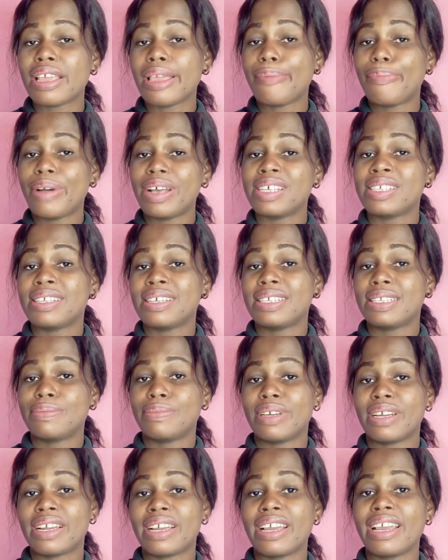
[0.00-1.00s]
a past tense
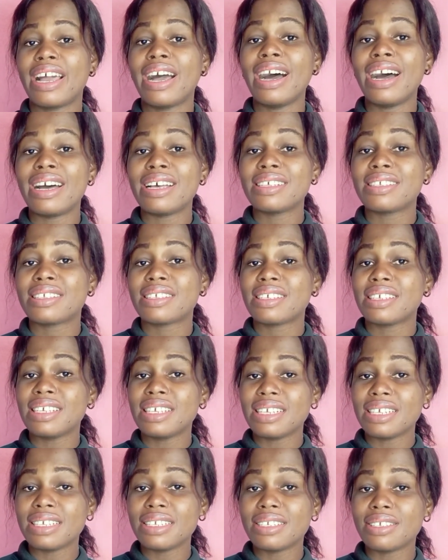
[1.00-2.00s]
marker as
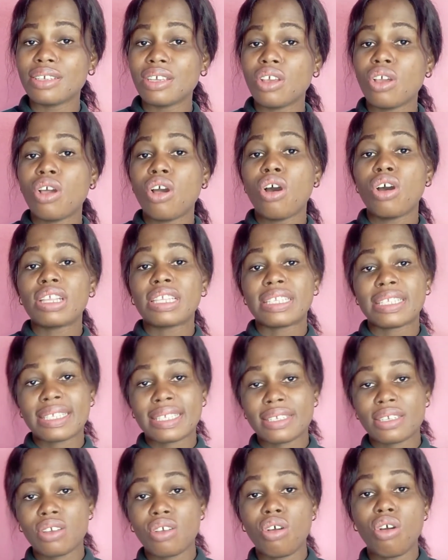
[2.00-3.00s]
ED,
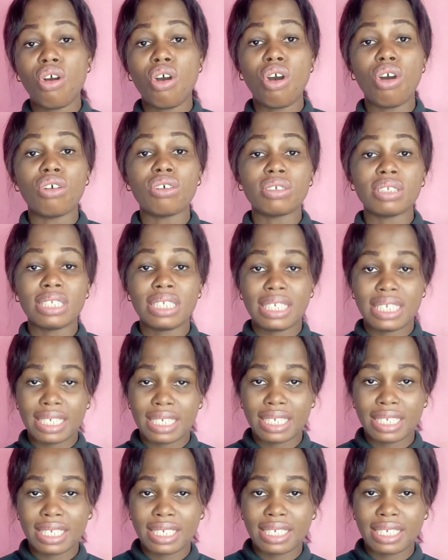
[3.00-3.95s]
T, or D?